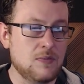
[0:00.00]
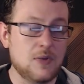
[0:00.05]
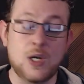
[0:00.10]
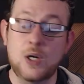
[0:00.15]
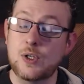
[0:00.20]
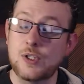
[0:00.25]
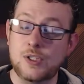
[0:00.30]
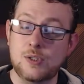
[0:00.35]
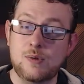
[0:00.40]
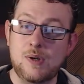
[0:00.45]

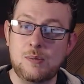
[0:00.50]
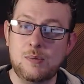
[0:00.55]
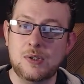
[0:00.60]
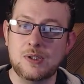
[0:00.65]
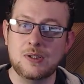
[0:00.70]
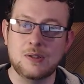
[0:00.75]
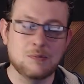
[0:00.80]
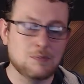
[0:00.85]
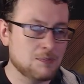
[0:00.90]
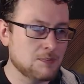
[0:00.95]
onto our
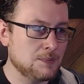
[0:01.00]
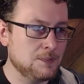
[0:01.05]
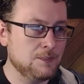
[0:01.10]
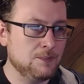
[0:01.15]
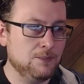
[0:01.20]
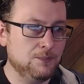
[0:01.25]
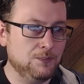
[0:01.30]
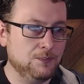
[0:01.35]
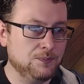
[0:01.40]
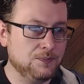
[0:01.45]
model.
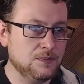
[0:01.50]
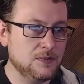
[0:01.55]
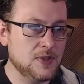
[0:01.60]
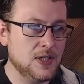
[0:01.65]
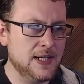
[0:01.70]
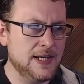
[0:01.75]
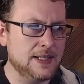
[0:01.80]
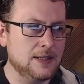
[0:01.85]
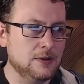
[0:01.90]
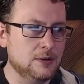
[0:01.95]

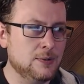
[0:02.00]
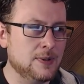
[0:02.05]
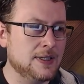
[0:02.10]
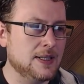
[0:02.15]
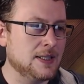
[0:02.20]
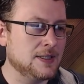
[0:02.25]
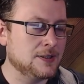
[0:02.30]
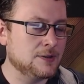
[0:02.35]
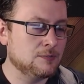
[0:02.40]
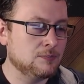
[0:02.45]
Okay, quite
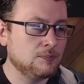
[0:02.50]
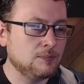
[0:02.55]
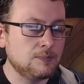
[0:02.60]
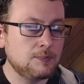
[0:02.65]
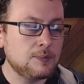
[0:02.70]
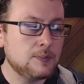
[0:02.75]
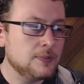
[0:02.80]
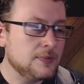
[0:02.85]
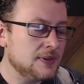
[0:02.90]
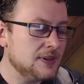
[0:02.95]
nice.
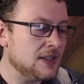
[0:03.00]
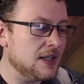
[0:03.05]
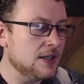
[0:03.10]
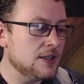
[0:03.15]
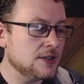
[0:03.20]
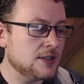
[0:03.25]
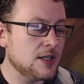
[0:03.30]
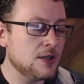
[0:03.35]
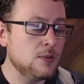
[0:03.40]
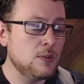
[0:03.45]

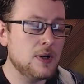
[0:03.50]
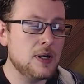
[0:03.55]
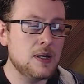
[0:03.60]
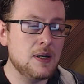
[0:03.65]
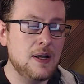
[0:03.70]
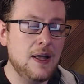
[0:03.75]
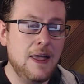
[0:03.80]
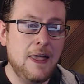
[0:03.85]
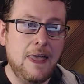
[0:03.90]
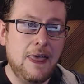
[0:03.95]
So
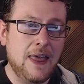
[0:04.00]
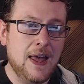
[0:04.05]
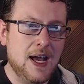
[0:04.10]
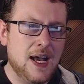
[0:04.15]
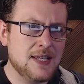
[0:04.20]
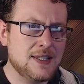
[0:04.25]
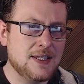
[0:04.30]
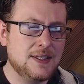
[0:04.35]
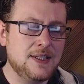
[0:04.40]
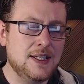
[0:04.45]

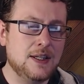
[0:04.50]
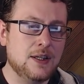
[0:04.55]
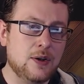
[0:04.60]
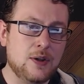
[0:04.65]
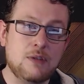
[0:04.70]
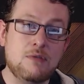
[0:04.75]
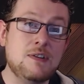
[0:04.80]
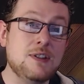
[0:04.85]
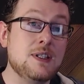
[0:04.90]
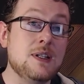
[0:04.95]
as I said though,
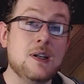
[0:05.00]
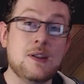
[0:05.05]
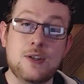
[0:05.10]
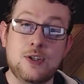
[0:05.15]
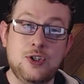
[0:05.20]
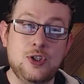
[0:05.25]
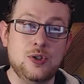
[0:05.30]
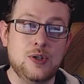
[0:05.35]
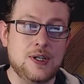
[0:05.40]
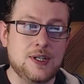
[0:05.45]
there is another
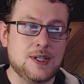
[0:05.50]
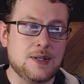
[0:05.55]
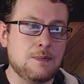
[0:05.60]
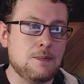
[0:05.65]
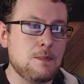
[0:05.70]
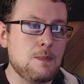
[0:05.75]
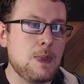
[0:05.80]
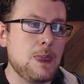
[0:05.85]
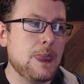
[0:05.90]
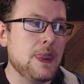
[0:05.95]
choice.
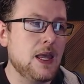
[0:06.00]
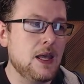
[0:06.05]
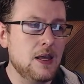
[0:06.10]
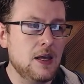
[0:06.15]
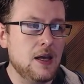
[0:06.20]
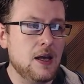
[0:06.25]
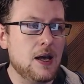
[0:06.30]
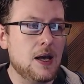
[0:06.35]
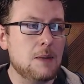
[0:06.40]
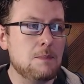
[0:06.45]

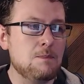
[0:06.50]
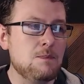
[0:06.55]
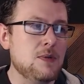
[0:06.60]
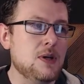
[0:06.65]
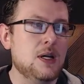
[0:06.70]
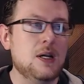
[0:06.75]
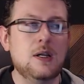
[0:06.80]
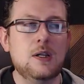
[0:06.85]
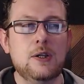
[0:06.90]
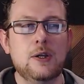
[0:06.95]

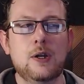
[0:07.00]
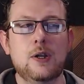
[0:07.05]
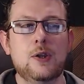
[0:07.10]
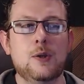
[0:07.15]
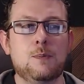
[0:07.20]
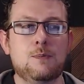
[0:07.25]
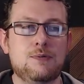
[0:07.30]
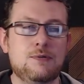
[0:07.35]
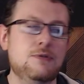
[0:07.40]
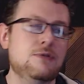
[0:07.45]
The
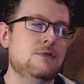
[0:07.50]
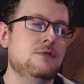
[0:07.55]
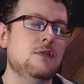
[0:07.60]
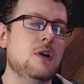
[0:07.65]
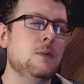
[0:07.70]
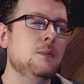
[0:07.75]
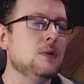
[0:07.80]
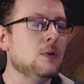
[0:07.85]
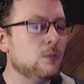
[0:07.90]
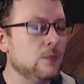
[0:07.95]

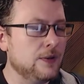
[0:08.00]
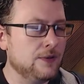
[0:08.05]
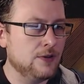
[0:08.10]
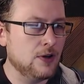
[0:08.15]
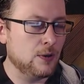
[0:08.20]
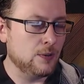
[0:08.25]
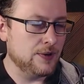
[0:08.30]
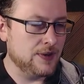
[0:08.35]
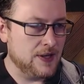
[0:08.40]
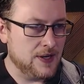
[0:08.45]
problem we've
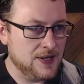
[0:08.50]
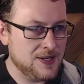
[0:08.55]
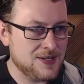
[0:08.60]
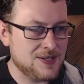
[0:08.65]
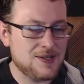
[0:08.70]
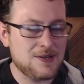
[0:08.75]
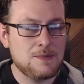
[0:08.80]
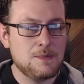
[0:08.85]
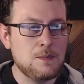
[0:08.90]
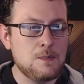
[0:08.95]
got with
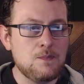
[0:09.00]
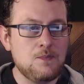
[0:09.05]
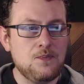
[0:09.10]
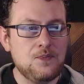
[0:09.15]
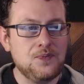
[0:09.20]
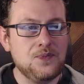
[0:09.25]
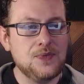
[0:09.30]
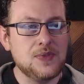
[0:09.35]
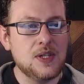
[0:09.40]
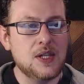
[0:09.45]
this
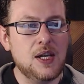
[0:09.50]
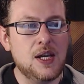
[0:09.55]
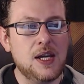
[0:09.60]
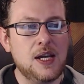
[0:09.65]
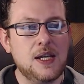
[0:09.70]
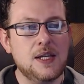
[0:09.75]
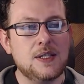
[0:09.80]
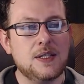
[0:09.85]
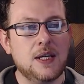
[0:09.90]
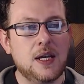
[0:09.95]

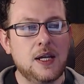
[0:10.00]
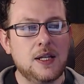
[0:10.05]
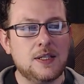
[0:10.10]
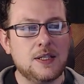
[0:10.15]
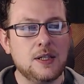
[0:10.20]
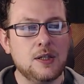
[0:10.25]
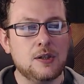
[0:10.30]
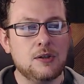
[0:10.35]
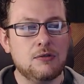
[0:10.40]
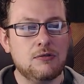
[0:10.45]
is it's
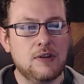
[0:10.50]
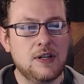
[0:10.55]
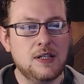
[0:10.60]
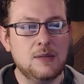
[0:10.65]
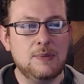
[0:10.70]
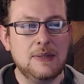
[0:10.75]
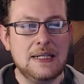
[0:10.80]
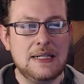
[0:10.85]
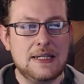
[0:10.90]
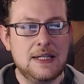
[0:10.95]

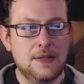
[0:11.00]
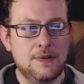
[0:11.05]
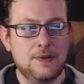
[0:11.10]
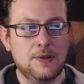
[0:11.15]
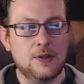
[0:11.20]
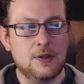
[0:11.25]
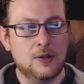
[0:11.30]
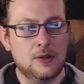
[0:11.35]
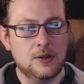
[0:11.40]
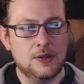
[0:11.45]
incredibly
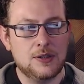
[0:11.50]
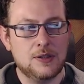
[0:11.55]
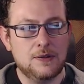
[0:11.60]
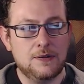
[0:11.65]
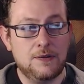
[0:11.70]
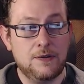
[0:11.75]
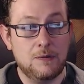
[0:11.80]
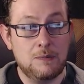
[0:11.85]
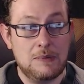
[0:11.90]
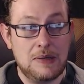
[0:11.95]
difficult
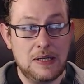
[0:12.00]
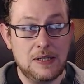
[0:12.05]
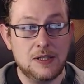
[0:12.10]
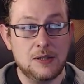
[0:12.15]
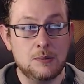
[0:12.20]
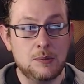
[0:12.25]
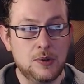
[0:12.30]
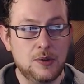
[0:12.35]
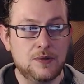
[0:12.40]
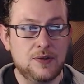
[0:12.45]
for me to
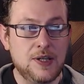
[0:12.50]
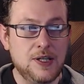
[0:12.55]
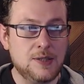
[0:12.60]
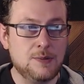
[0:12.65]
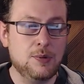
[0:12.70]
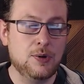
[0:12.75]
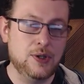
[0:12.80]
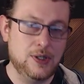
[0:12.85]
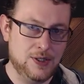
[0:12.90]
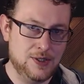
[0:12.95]
move these
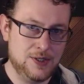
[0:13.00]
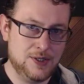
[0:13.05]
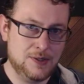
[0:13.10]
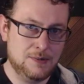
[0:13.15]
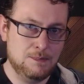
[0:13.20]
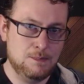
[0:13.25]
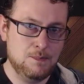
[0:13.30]
points.